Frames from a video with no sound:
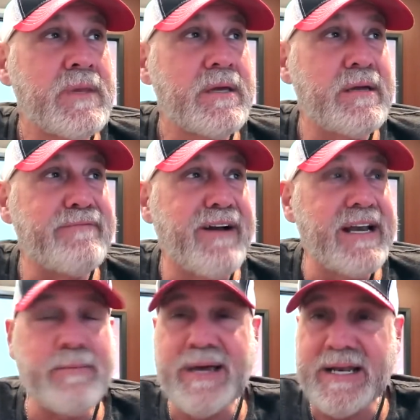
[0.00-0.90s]

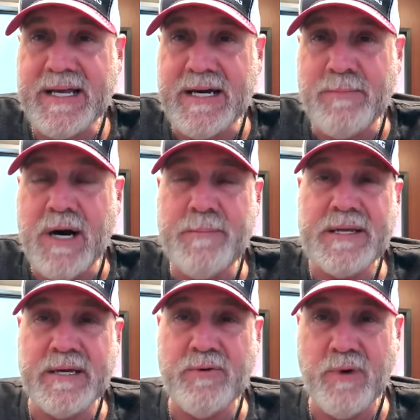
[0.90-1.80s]
inviting men to come up
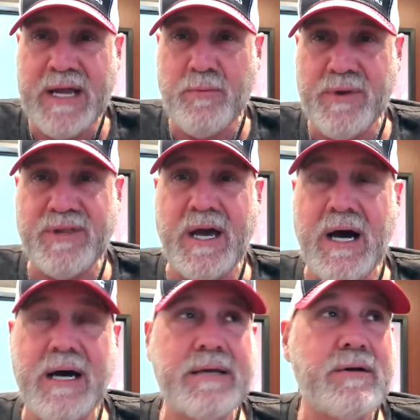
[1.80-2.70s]
and get right with
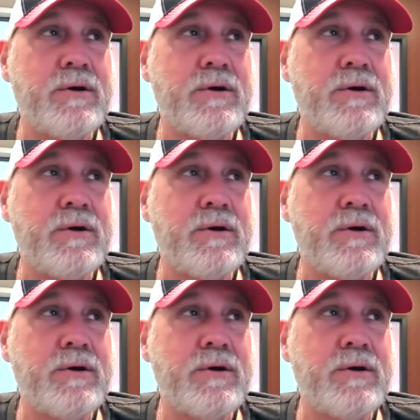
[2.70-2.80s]
God,